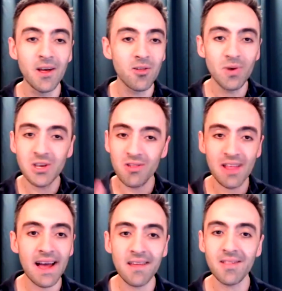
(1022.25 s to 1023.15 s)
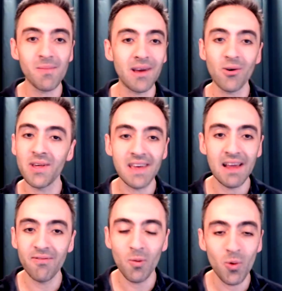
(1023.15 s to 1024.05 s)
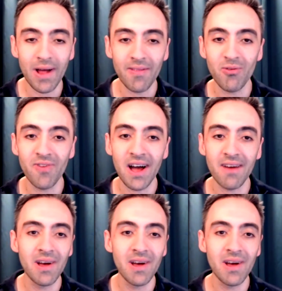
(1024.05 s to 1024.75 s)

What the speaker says: So we just asked them, like on a scale from 1 to 5,